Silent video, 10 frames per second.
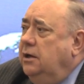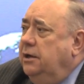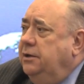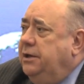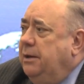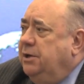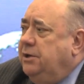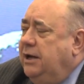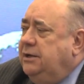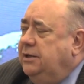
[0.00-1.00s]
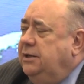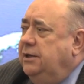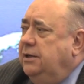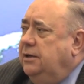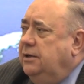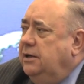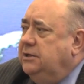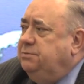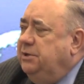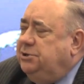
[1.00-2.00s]
in the democratic era,
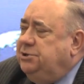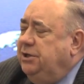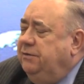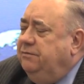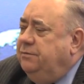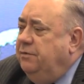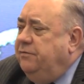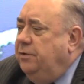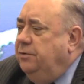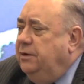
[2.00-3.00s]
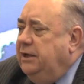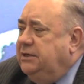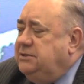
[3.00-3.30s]
has been achieved without a